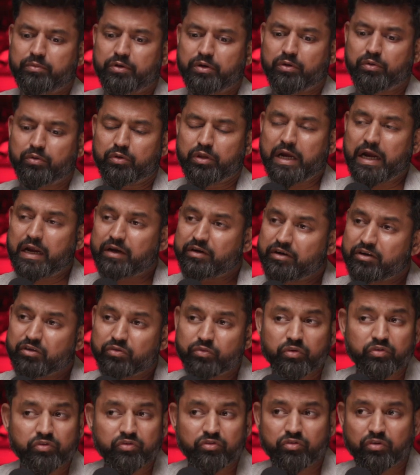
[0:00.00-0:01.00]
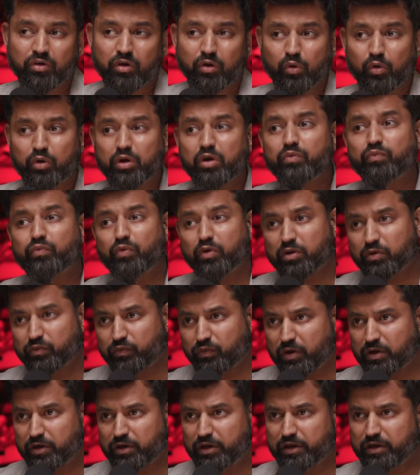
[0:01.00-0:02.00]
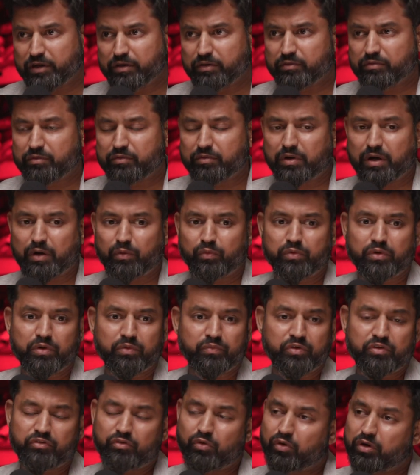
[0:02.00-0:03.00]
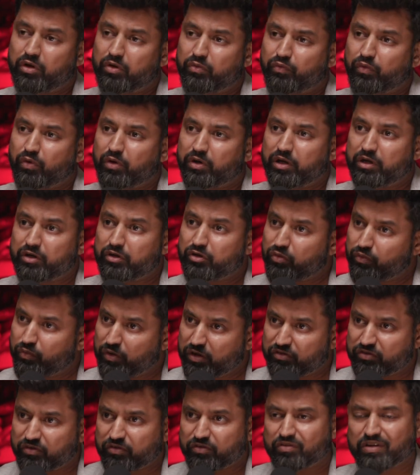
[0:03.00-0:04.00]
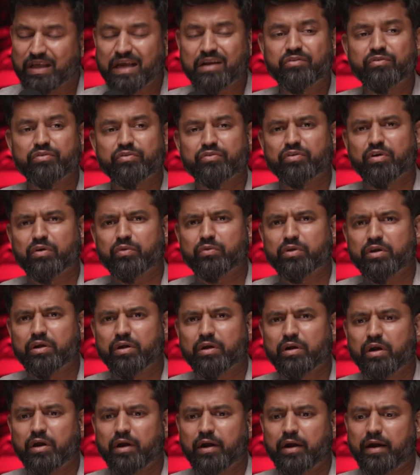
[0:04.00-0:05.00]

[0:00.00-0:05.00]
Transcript: you know the entities which looking for the funding round which looking for incubation centers out there